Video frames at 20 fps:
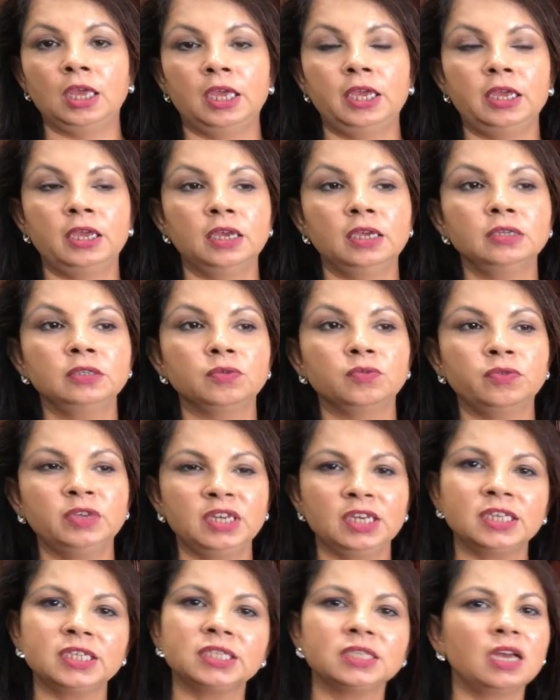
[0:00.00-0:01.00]
And
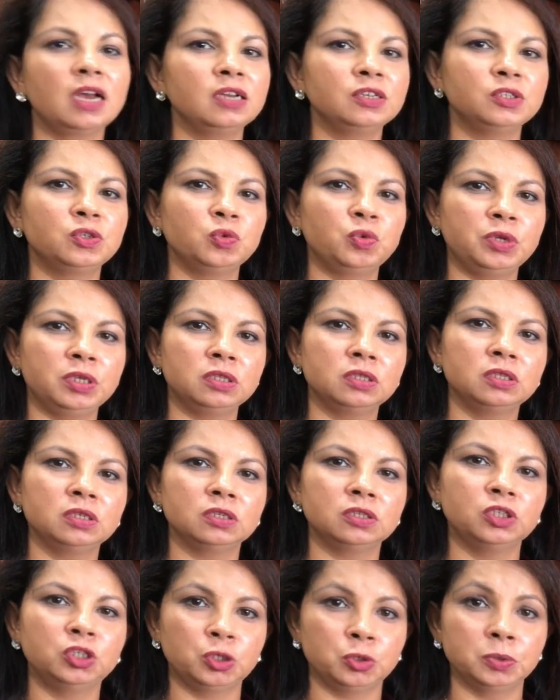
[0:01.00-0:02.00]
when I start doing
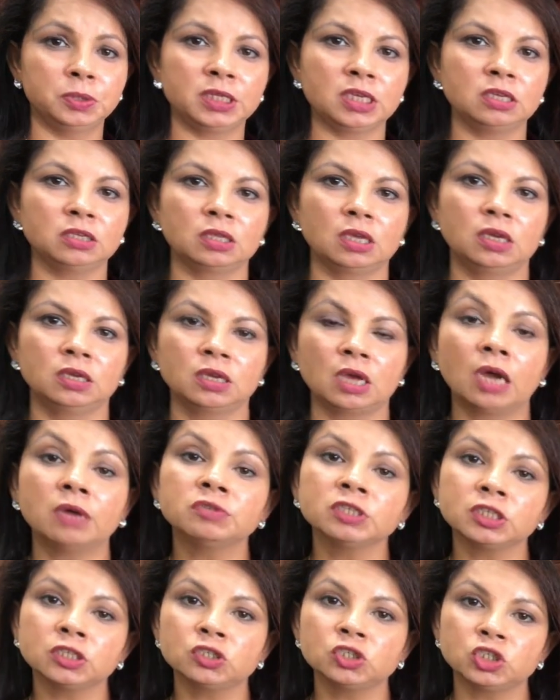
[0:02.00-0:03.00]
the juicing thing, I
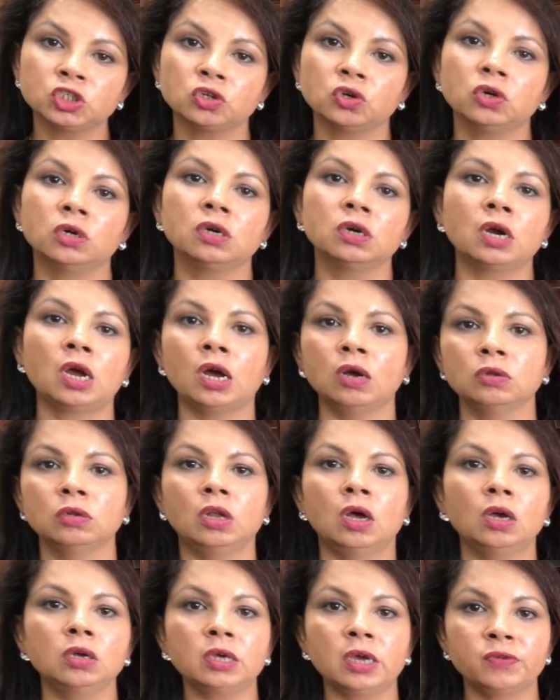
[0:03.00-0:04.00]
wasn't sure how
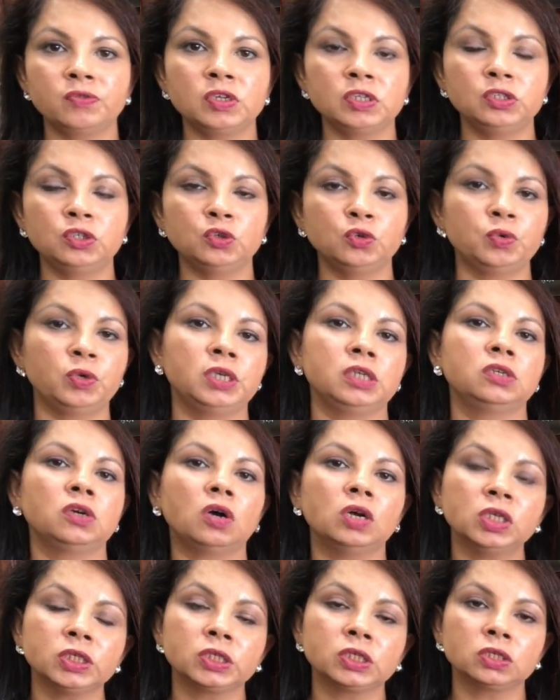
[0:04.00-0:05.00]
long I will do it,
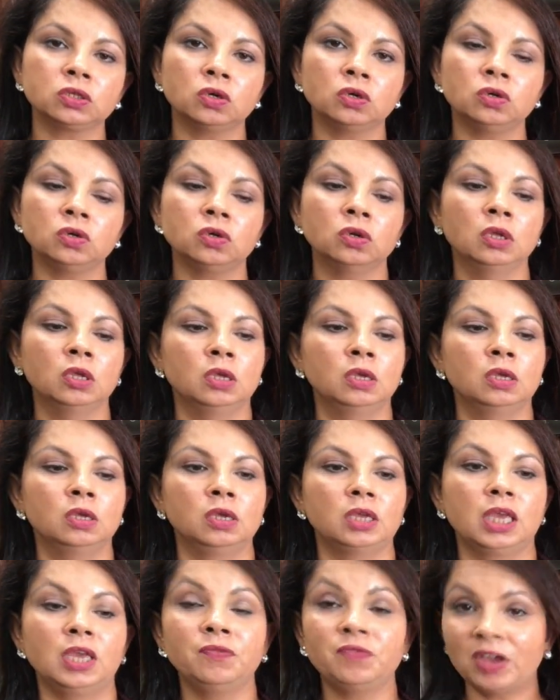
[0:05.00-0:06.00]
also
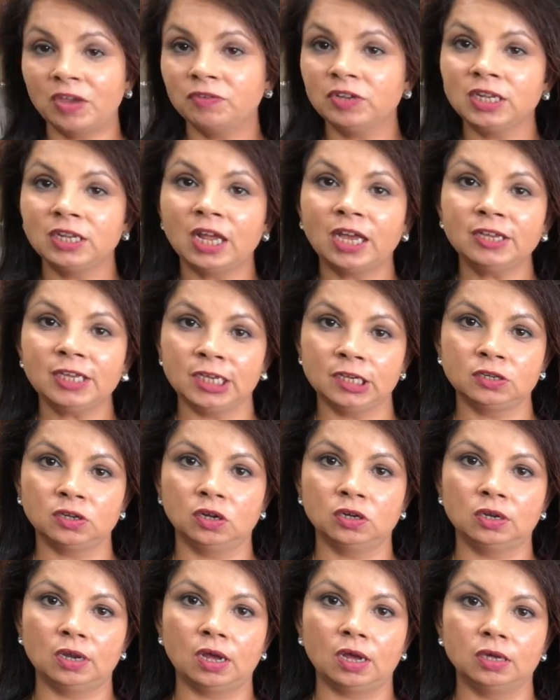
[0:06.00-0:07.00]
if I will like it
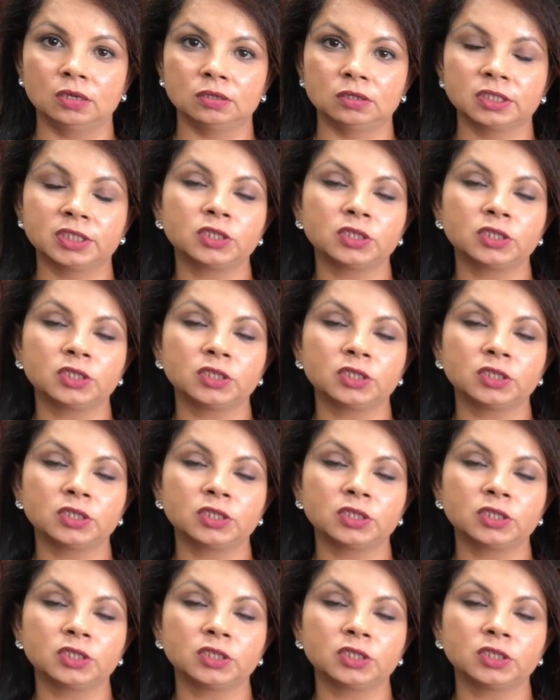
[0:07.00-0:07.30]
or not.